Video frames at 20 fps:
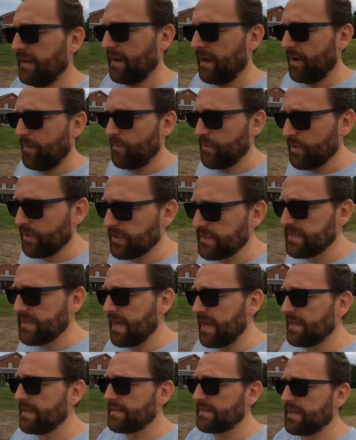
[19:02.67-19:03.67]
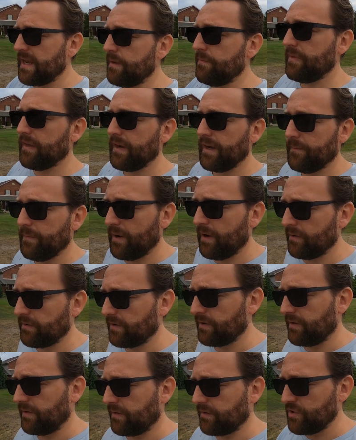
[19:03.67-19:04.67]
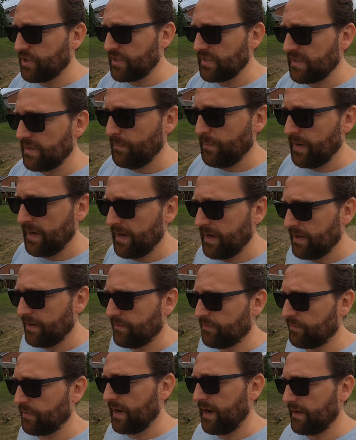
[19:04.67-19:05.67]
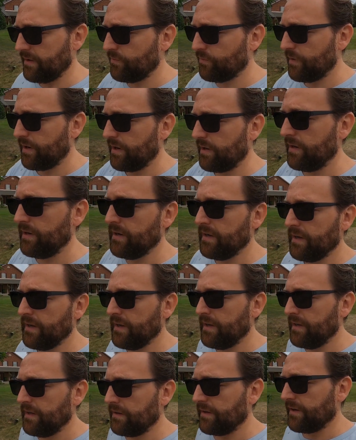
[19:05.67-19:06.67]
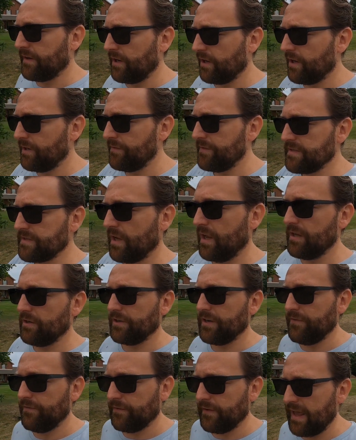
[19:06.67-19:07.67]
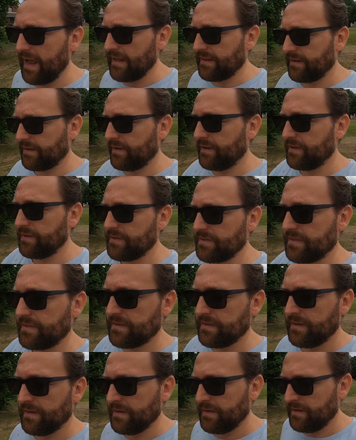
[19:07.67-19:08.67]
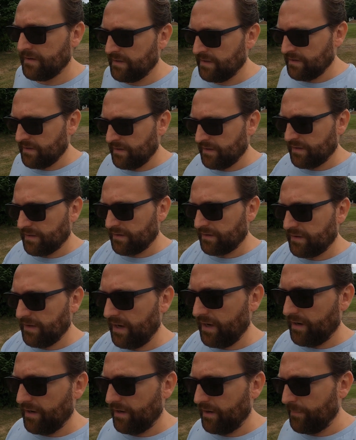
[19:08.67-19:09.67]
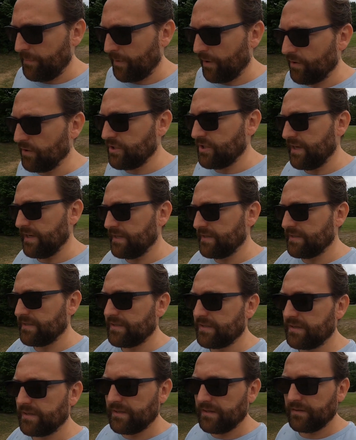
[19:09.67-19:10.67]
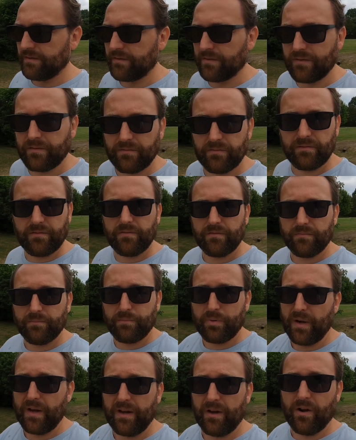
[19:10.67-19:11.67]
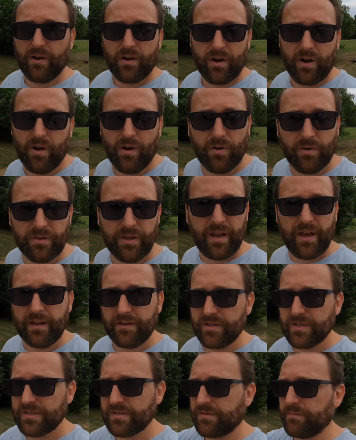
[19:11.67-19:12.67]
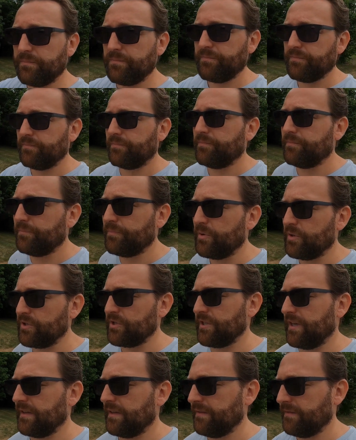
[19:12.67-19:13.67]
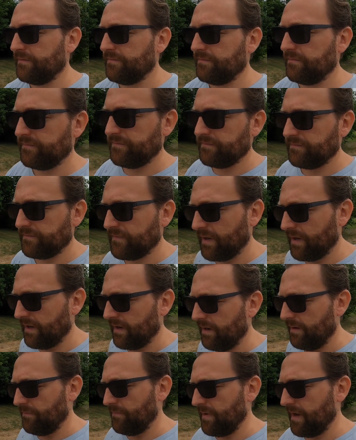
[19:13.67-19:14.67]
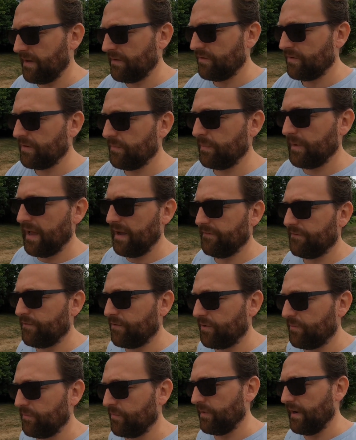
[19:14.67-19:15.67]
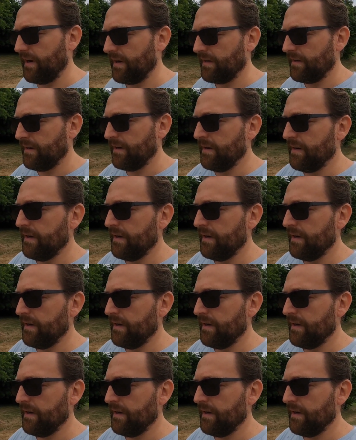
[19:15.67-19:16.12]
You could say the same thing about GCP, right, where the curve is already flat, because their approach is bring your code and just push it into the platform, right?